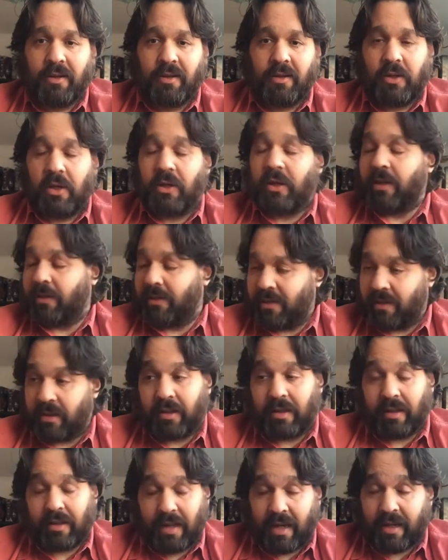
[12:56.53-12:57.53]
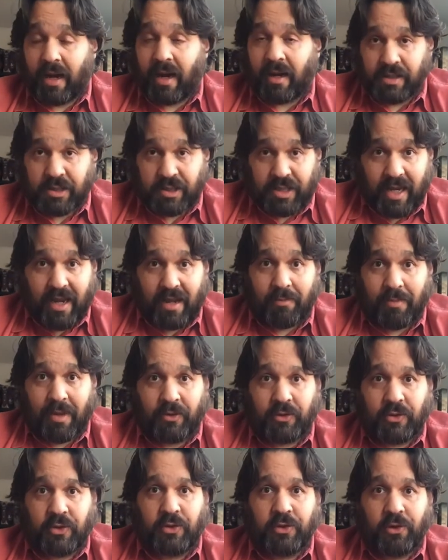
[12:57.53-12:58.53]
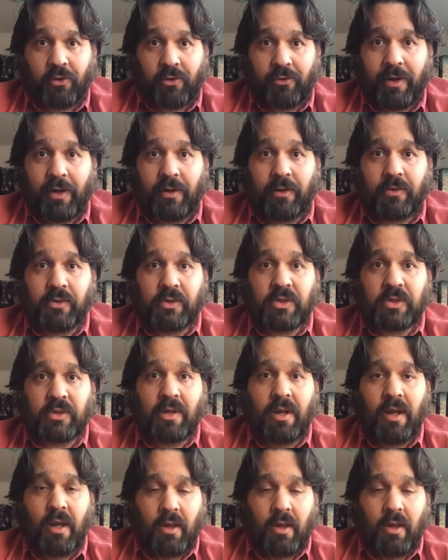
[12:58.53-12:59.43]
You could, like I say in my tutorials,